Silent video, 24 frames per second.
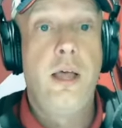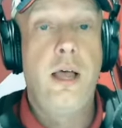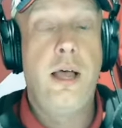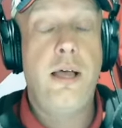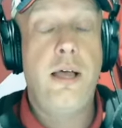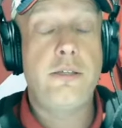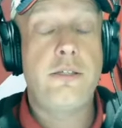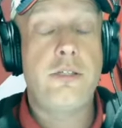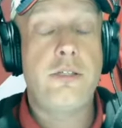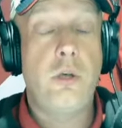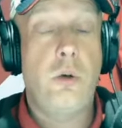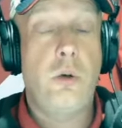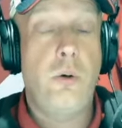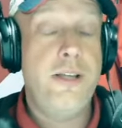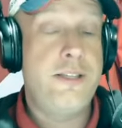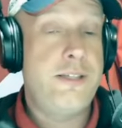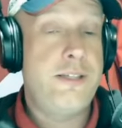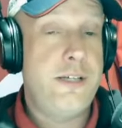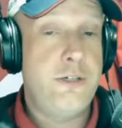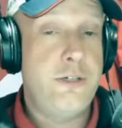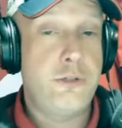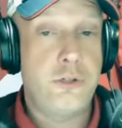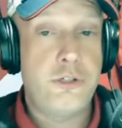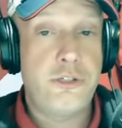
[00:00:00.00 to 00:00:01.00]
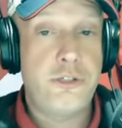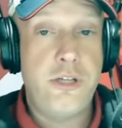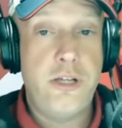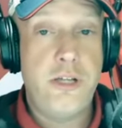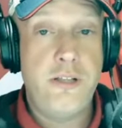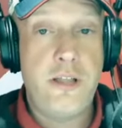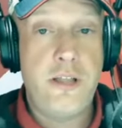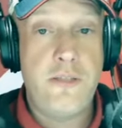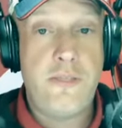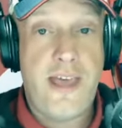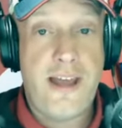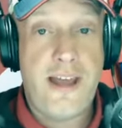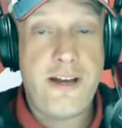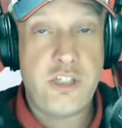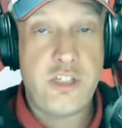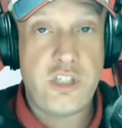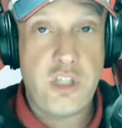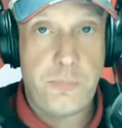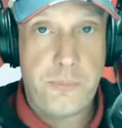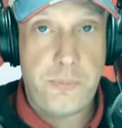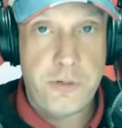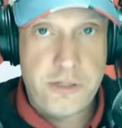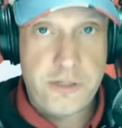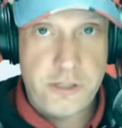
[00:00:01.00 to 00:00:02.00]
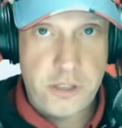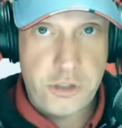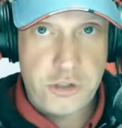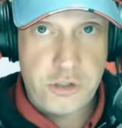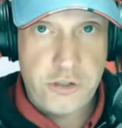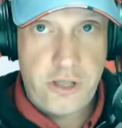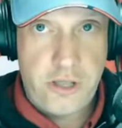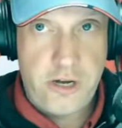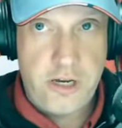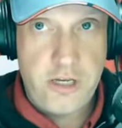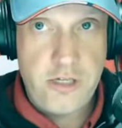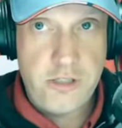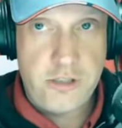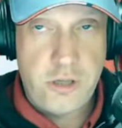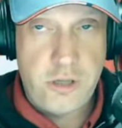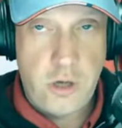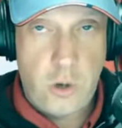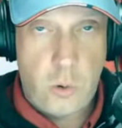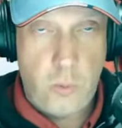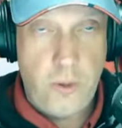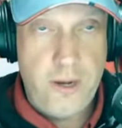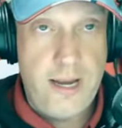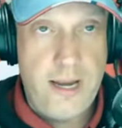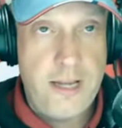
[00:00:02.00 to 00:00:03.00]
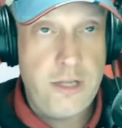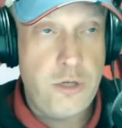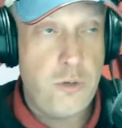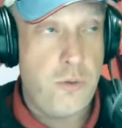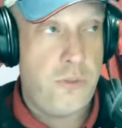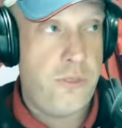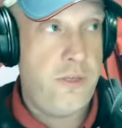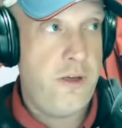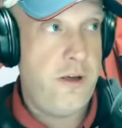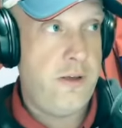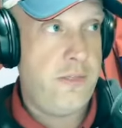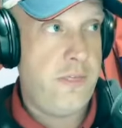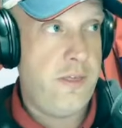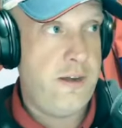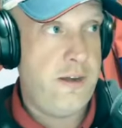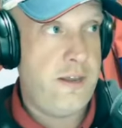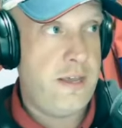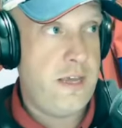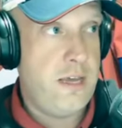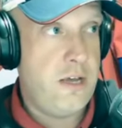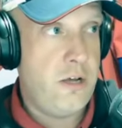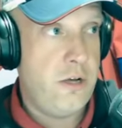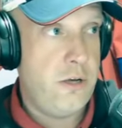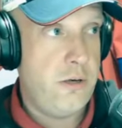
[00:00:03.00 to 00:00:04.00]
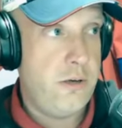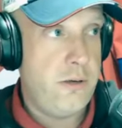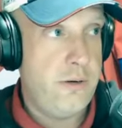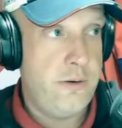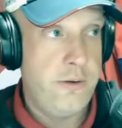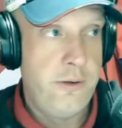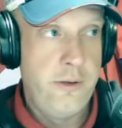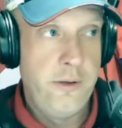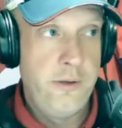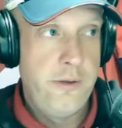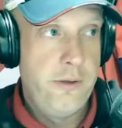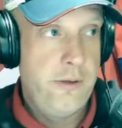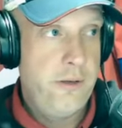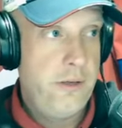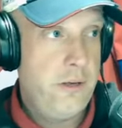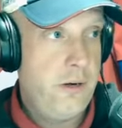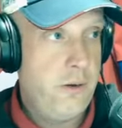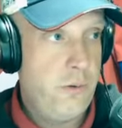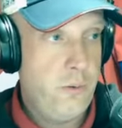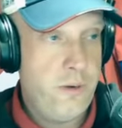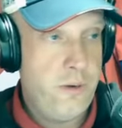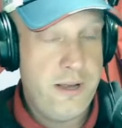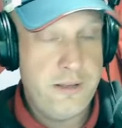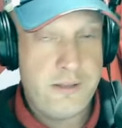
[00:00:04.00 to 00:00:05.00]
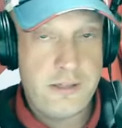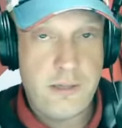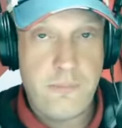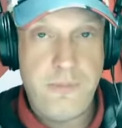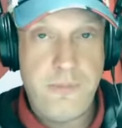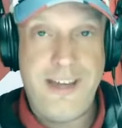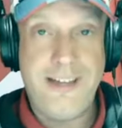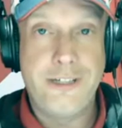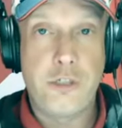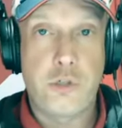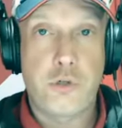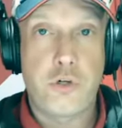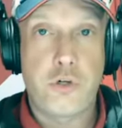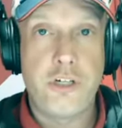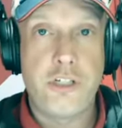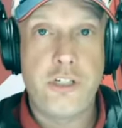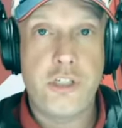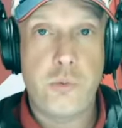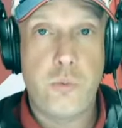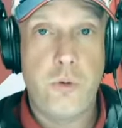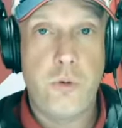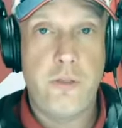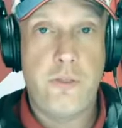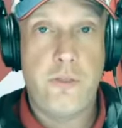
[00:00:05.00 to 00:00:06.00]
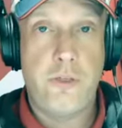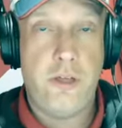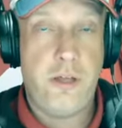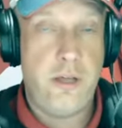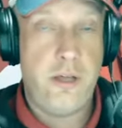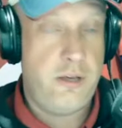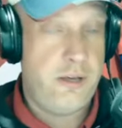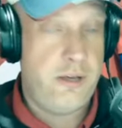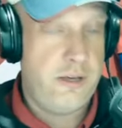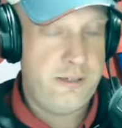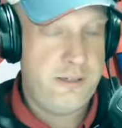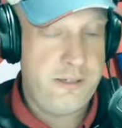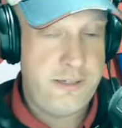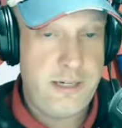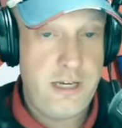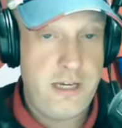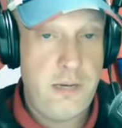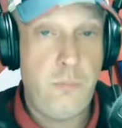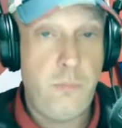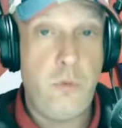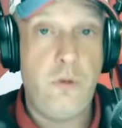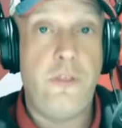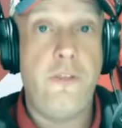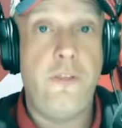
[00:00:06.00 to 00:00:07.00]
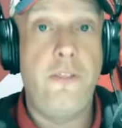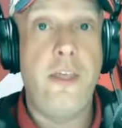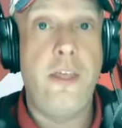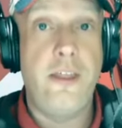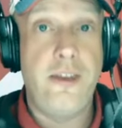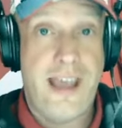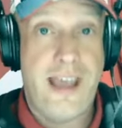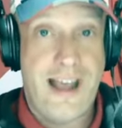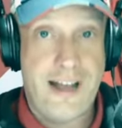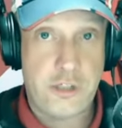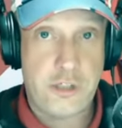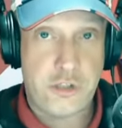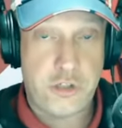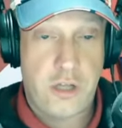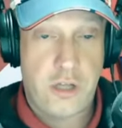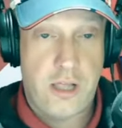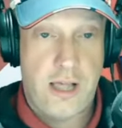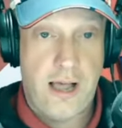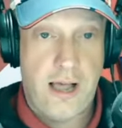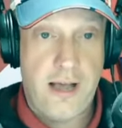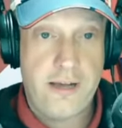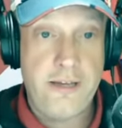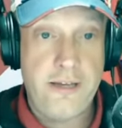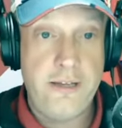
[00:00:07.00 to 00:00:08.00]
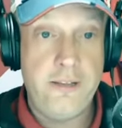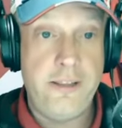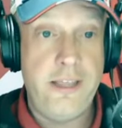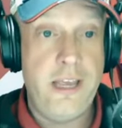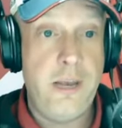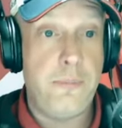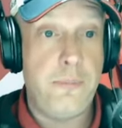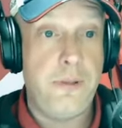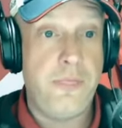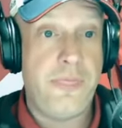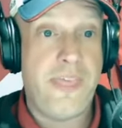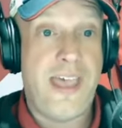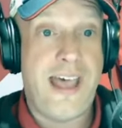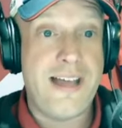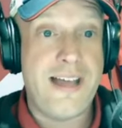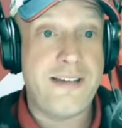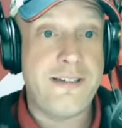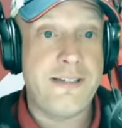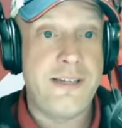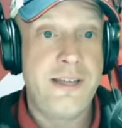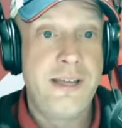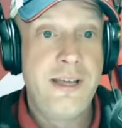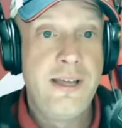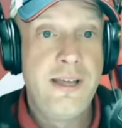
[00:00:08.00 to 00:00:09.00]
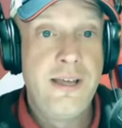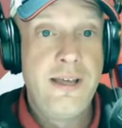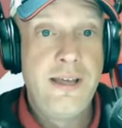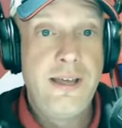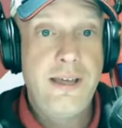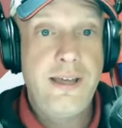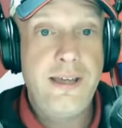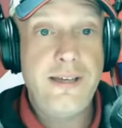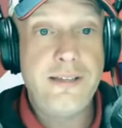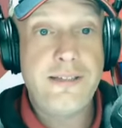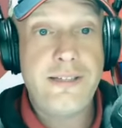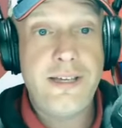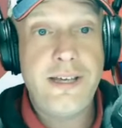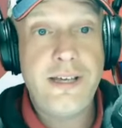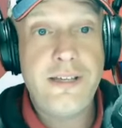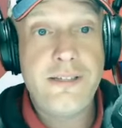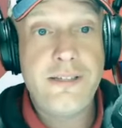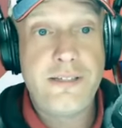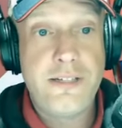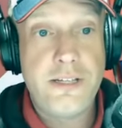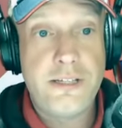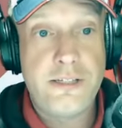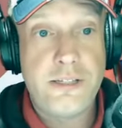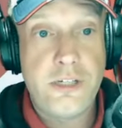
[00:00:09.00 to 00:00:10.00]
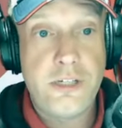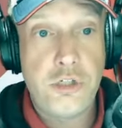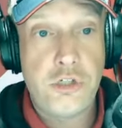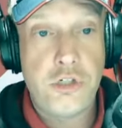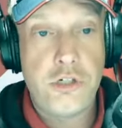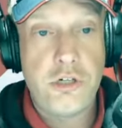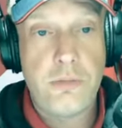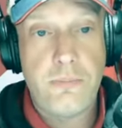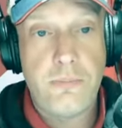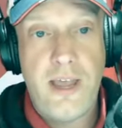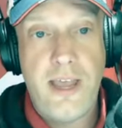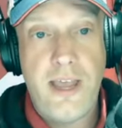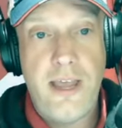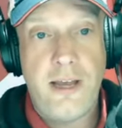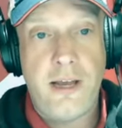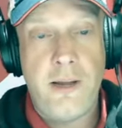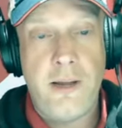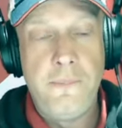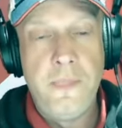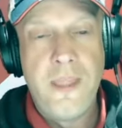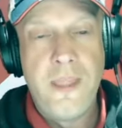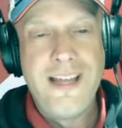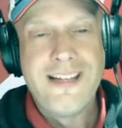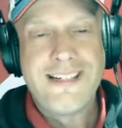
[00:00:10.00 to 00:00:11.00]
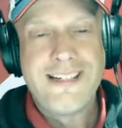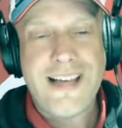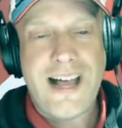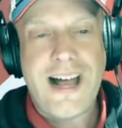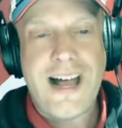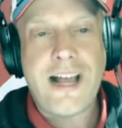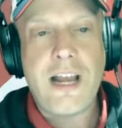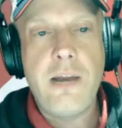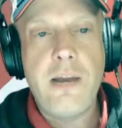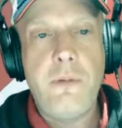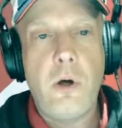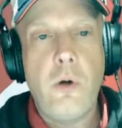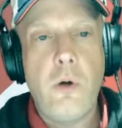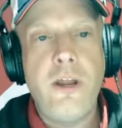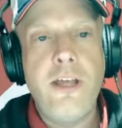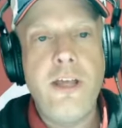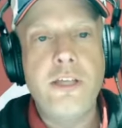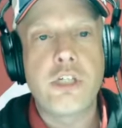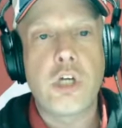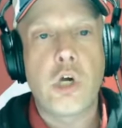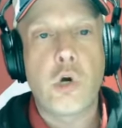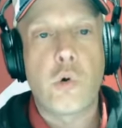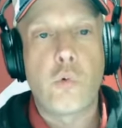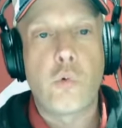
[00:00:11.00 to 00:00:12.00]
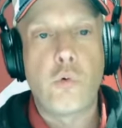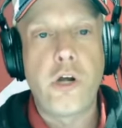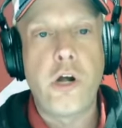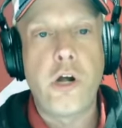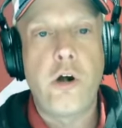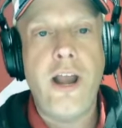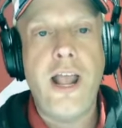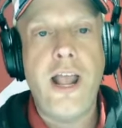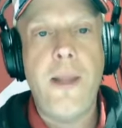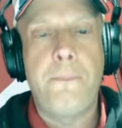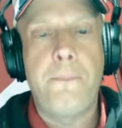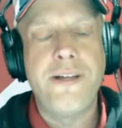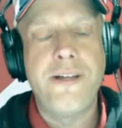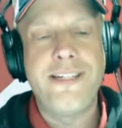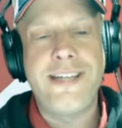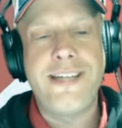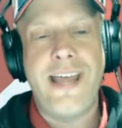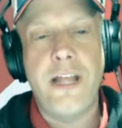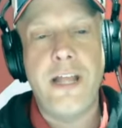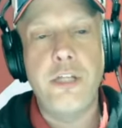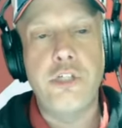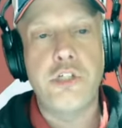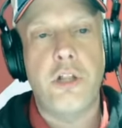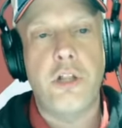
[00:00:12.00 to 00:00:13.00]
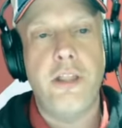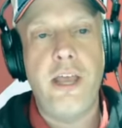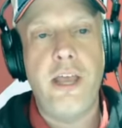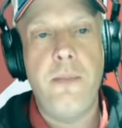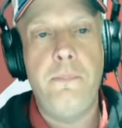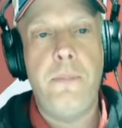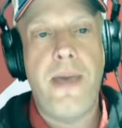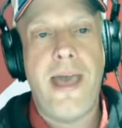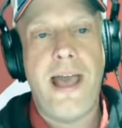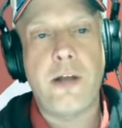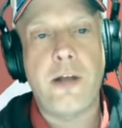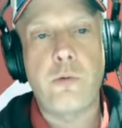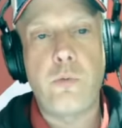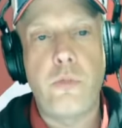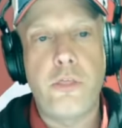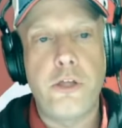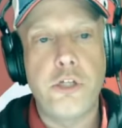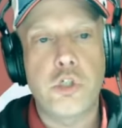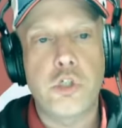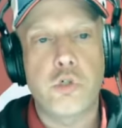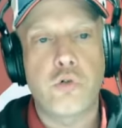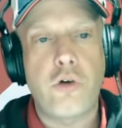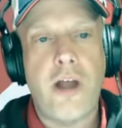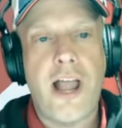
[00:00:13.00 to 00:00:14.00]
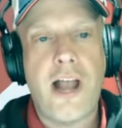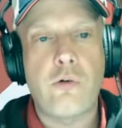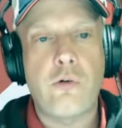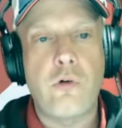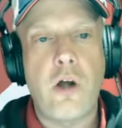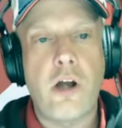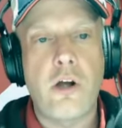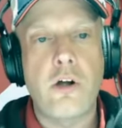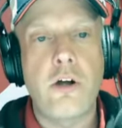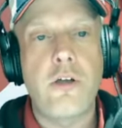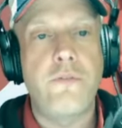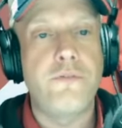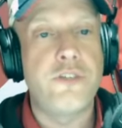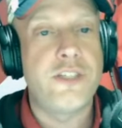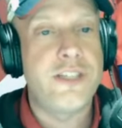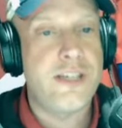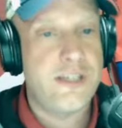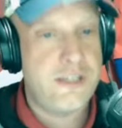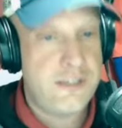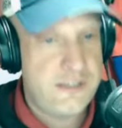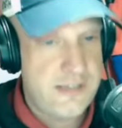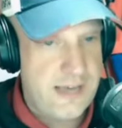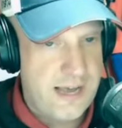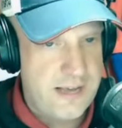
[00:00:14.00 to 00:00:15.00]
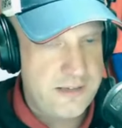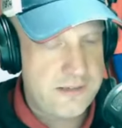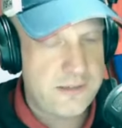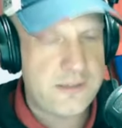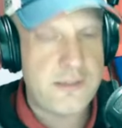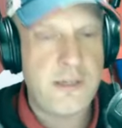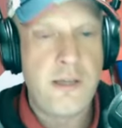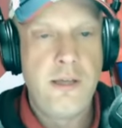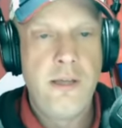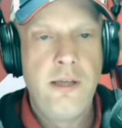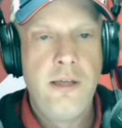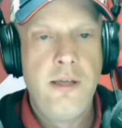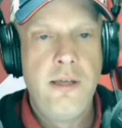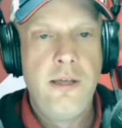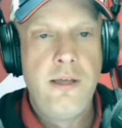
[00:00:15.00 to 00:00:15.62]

Uh, so it's interesting that that is the position that he's going in. You think that he could, you know, get some interest with a, a team within the National Hockey League, but that is his decision to make. Talking about his career and potential impact with a track record of success